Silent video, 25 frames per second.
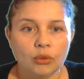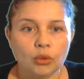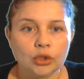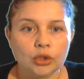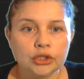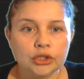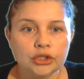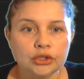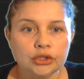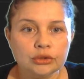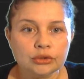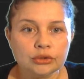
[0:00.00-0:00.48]

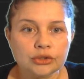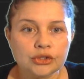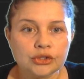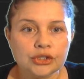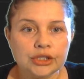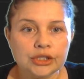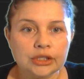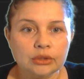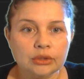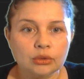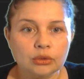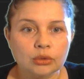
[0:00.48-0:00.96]
What you'll
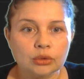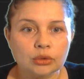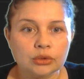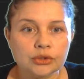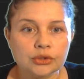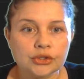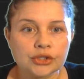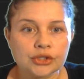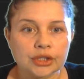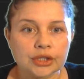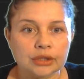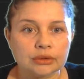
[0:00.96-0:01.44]
see
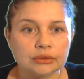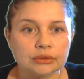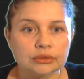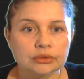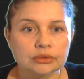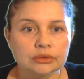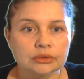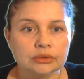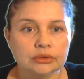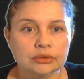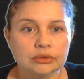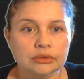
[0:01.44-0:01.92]

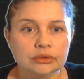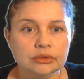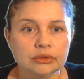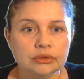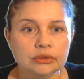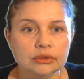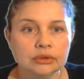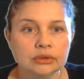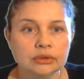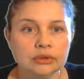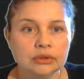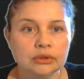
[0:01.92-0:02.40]
also
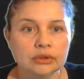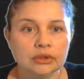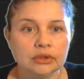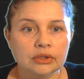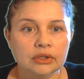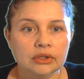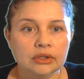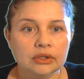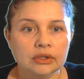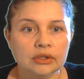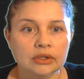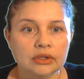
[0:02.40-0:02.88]

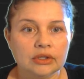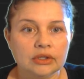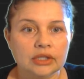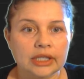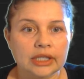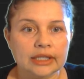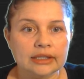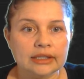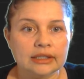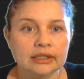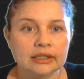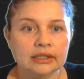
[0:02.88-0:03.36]

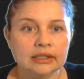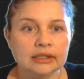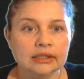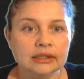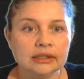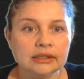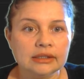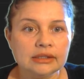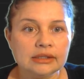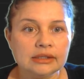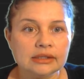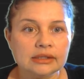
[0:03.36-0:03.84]
that
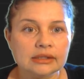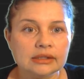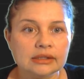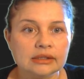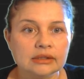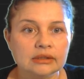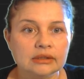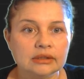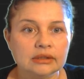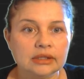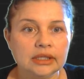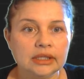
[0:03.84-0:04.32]
this
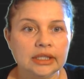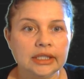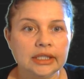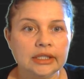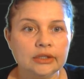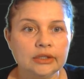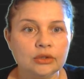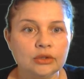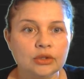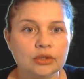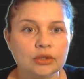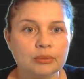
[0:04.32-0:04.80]

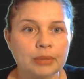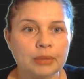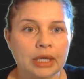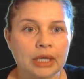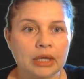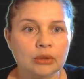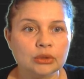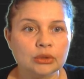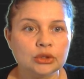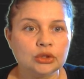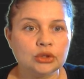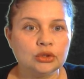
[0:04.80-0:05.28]
e to the
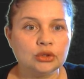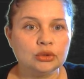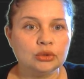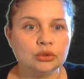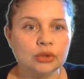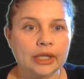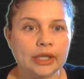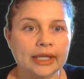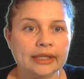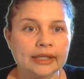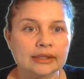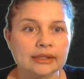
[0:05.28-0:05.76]
power
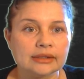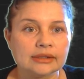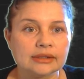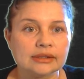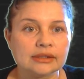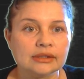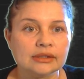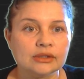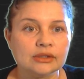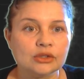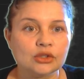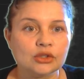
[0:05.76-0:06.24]
two
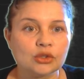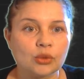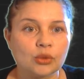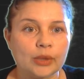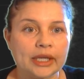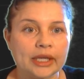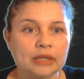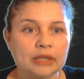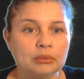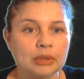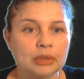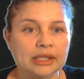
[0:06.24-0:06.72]
x
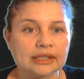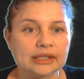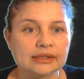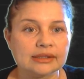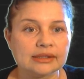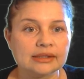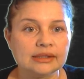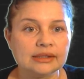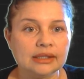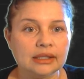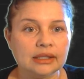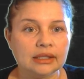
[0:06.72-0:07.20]
squared plus
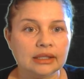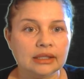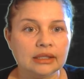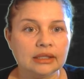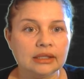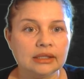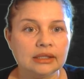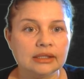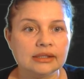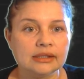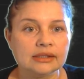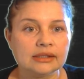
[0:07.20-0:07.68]

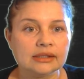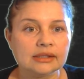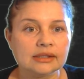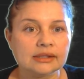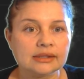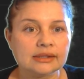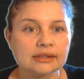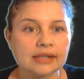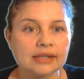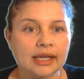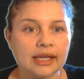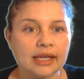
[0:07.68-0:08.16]
c is the
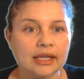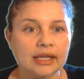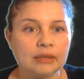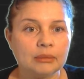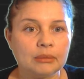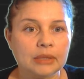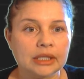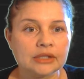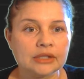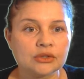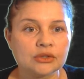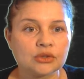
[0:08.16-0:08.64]

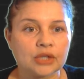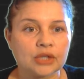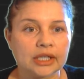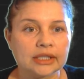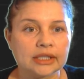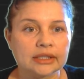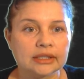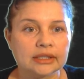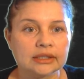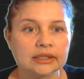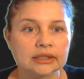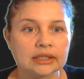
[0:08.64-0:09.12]
same as
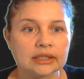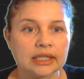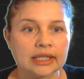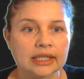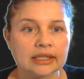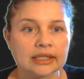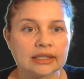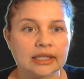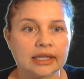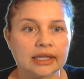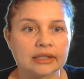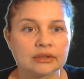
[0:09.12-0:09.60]
writing it
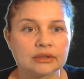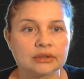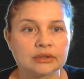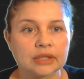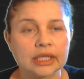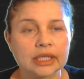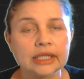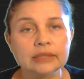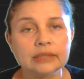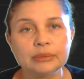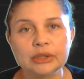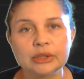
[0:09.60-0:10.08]
like that,
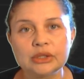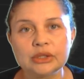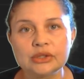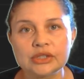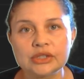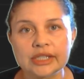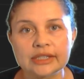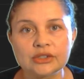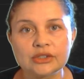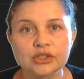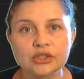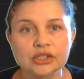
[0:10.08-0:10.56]
right?
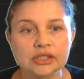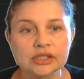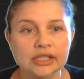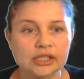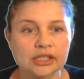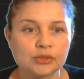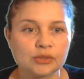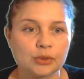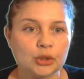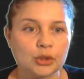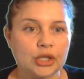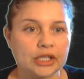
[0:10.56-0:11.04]
Because that's just
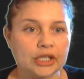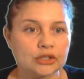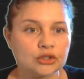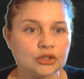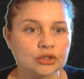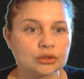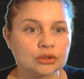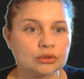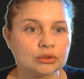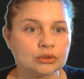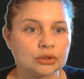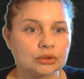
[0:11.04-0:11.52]

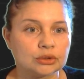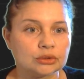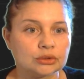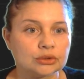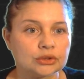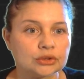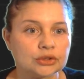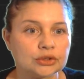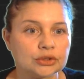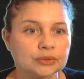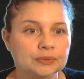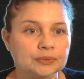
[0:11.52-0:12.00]
exponential
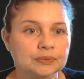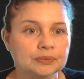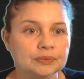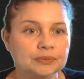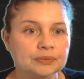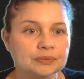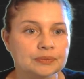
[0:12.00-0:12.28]
rules,